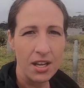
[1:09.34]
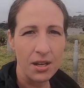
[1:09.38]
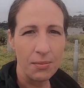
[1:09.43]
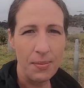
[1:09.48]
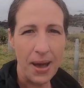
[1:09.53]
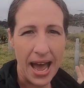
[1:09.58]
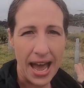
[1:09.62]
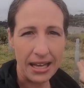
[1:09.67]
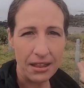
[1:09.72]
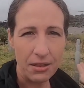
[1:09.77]

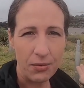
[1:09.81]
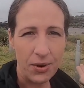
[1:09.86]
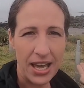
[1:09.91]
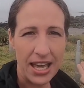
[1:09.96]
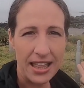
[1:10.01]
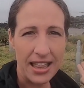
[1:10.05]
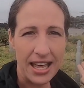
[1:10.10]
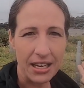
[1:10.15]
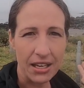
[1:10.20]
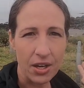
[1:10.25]

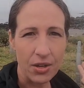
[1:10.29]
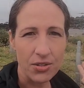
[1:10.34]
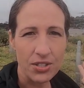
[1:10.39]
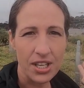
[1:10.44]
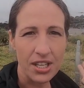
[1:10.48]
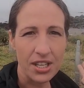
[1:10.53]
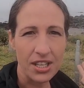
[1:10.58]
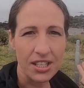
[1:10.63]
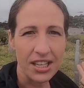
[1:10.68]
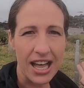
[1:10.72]
pathway that goes
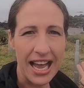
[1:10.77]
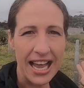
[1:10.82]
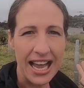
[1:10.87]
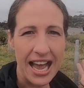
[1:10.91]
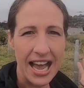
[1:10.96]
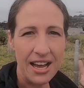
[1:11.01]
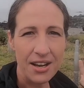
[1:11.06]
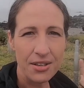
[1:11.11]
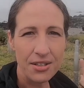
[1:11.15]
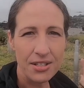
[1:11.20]
to the
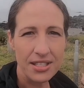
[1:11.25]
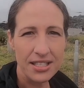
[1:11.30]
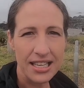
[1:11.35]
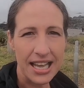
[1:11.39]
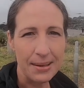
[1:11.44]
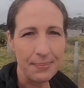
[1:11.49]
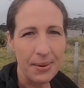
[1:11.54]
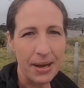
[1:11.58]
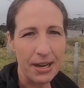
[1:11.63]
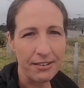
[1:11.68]
lighthouse.
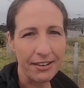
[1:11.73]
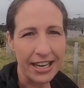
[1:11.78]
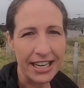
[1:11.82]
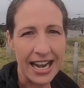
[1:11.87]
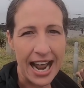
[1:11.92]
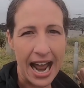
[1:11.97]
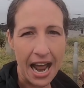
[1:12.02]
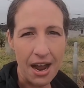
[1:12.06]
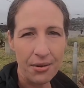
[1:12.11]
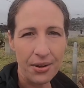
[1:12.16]
But
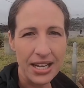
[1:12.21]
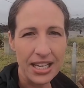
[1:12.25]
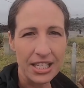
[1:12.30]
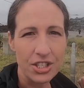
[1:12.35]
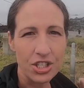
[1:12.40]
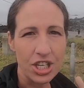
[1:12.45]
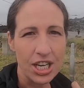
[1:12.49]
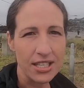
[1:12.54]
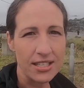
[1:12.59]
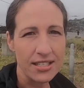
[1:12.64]
right now
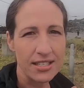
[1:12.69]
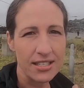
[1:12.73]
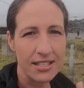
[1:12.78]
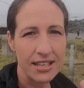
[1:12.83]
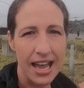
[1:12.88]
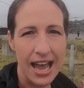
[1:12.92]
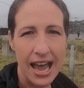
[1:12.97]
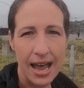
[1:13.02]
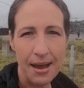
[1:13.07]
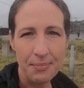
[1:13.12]
it
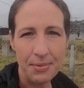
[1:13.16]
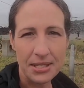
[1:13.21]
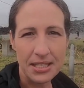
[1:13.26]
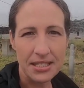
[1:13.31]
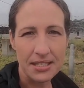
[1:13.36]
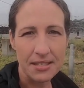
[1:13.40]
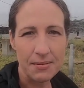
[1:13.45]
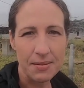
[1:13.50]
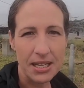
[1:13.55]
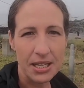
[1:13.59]
just
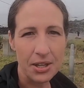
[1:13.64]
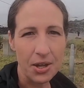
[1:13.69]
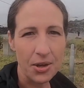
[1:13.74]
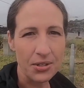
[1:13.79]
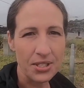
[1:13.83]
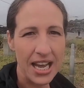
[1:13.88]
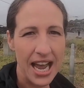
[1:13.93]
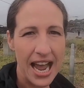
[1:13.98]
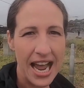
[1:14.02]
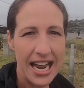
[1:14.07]
happens to be
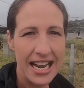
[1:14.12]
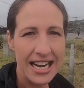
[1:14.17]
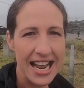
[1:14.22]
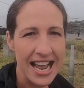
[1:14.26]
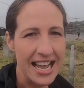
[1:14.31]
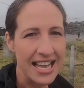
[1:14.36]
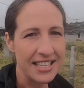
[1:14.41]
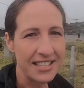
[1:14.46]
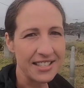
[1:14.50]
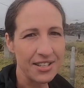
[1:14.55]
low tide,
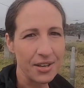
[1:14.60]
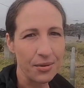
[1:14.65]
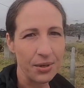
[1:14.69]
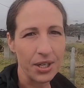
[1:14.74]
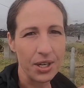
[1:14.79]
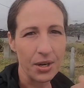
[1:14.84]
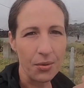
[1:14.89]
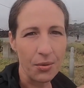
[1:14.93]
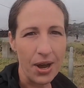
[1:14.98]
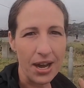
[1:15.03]
and so
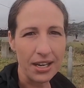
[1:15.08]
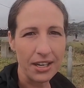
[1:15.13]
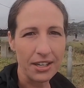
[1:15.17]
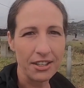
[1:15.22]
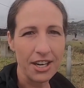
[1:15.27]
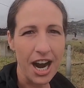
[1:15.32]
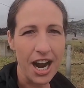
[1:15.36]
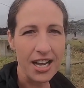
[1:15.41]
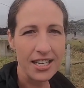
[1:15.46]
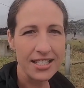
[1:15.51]
we're gonna walk
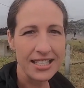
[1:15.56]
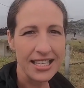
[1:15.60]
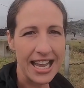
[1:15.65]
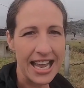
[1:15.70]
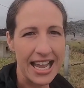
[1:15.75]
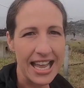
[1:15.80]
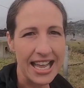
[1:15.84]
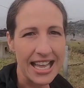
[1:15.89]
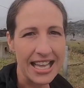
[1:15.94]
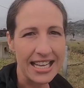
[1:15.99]
across
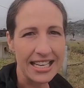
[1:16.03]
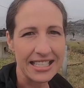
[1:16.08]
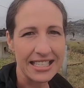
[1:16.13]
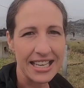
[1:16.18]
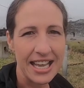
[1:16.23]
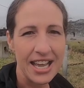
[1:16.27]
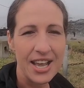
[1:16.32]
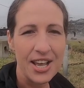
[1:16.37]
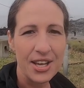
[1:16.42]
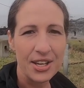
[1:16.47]

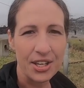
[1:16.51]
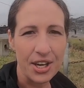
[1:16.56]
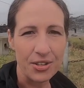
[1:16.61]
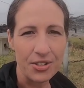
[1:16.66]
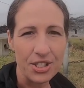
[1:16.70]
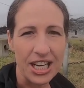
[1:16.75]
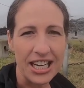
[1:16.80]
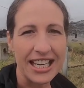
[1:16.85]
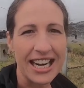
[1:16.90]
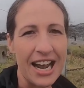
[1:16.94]
and
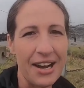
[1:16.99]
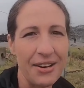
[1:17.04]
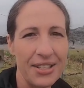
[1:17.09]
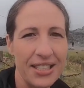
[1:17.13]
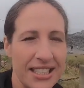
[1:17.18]
go check it out.